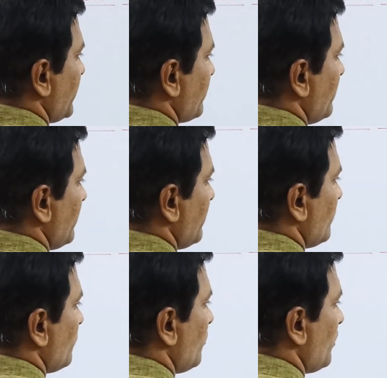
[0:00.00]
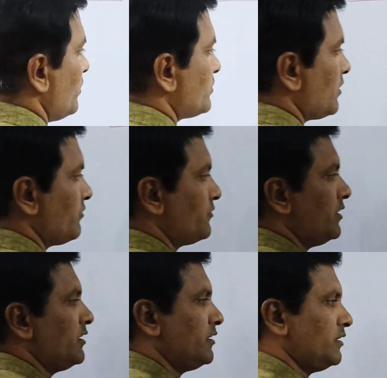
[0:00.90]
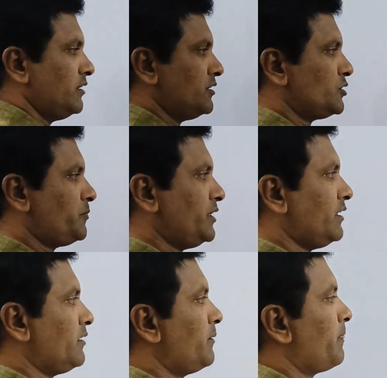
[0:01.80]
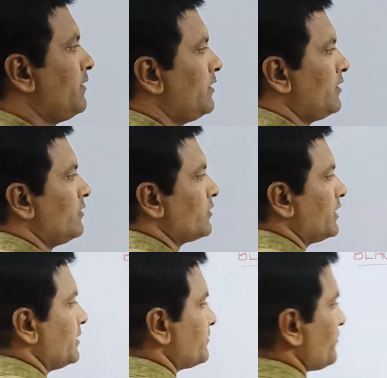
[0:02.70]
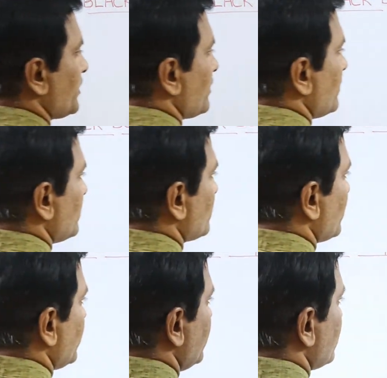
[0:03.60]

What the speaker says: at the walls of the sphere. Okay, so in